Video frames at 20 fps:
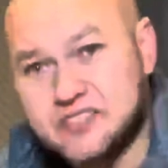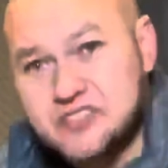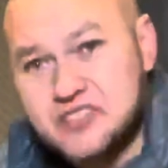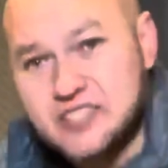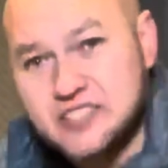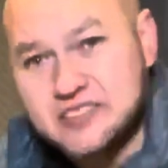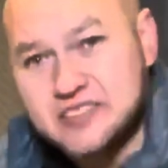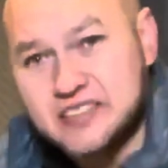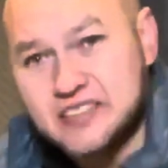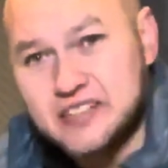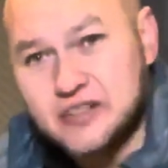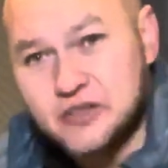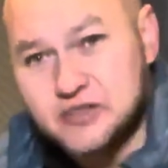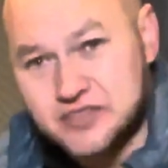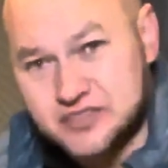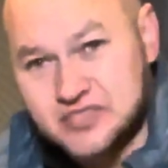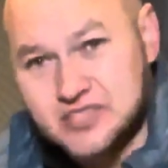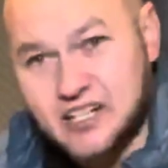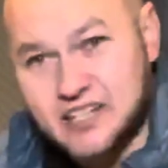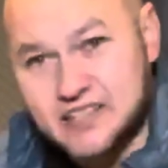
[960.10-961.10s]
just on a
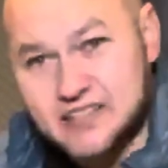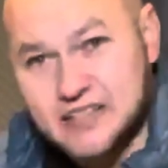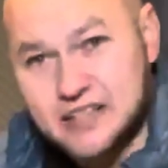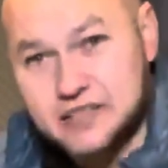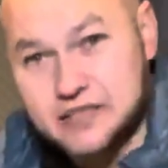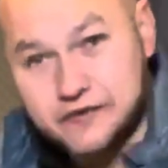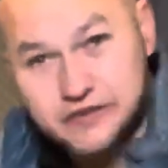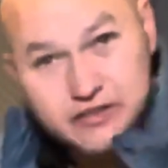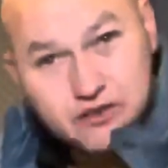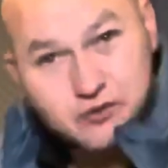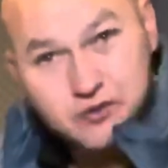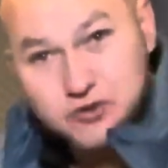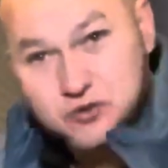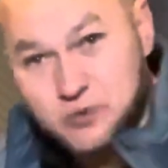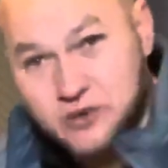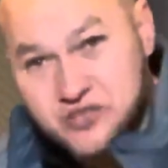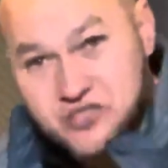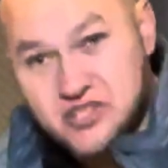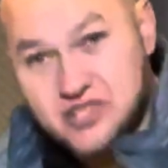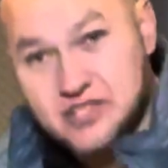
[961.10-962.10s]
side note. If anyone's
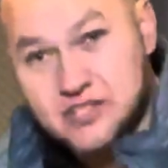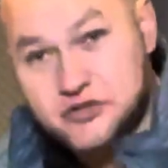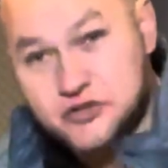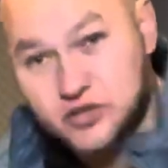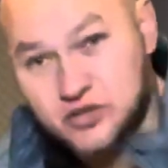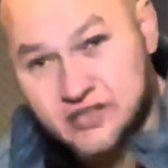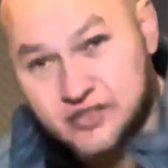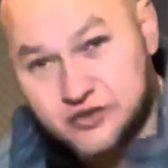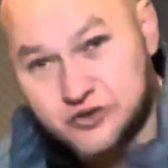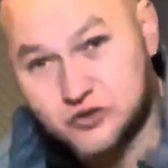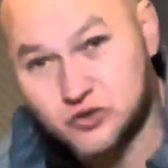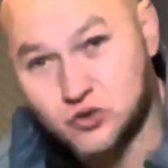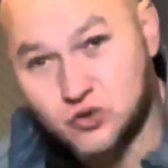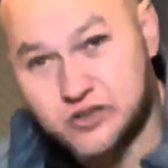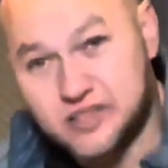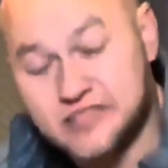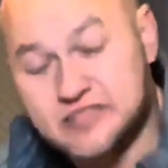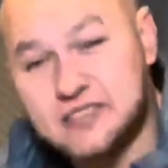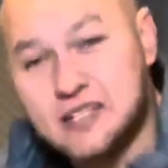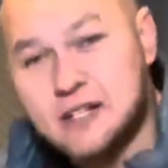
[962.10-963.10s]
watching this, you're going to install
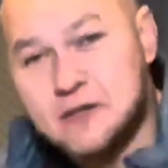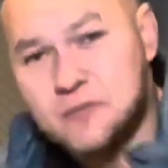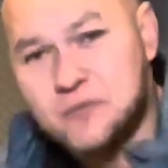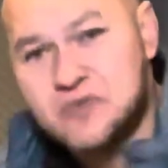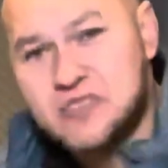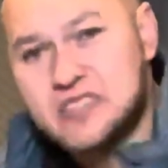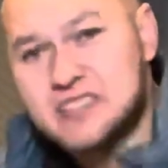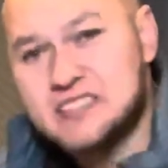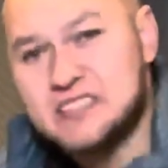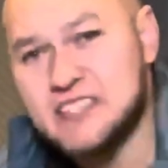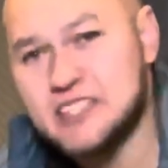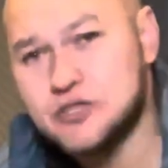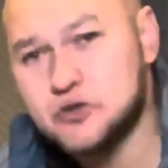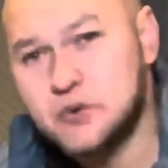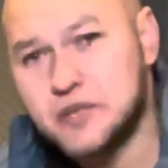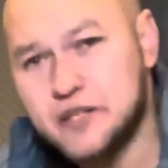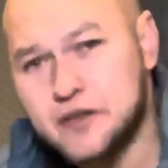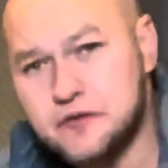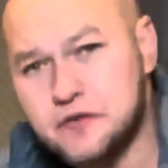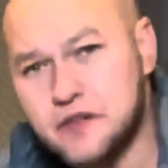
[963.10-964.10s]
this
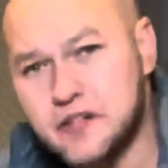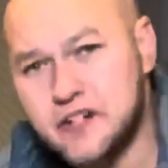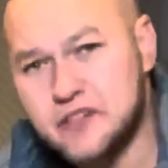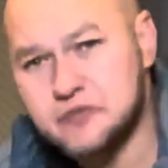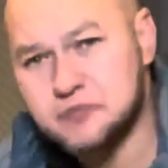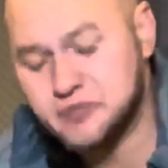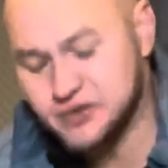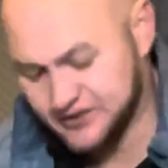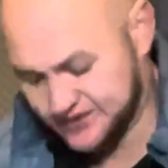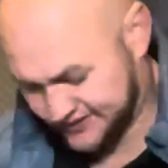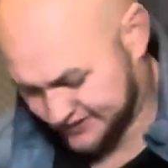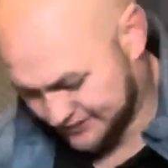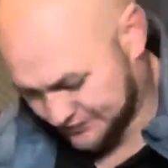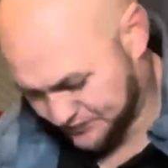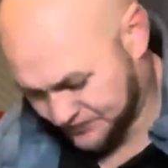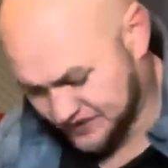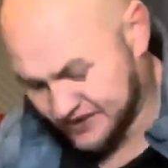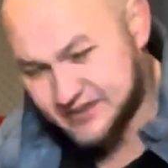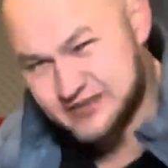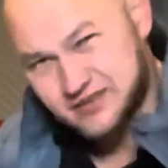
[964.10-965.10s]
T25 bit.
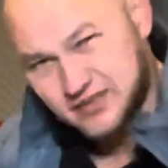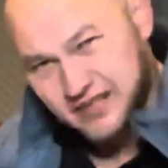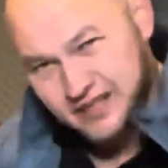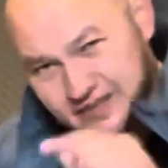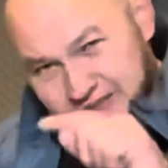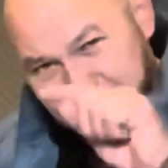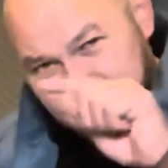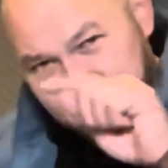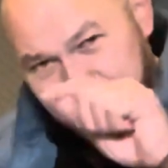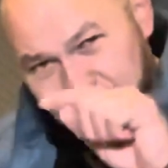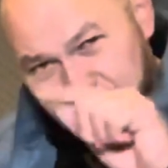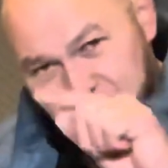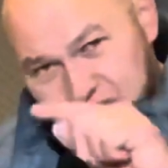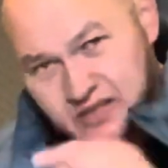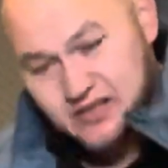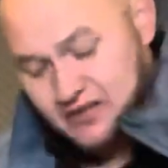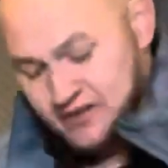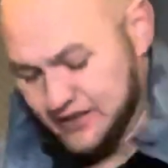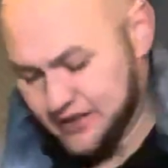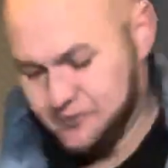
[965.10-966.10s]
It's like that.
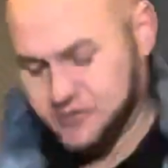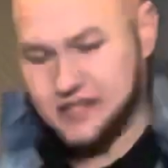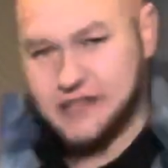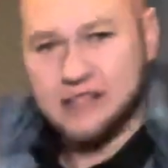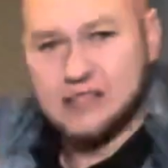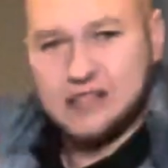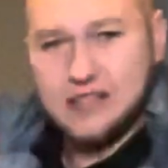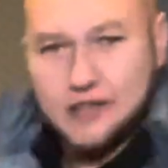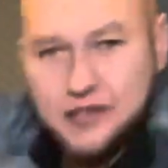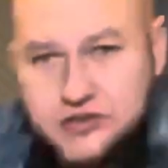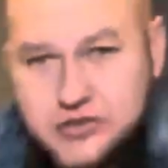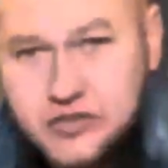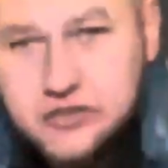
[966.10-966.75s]
Let me get closer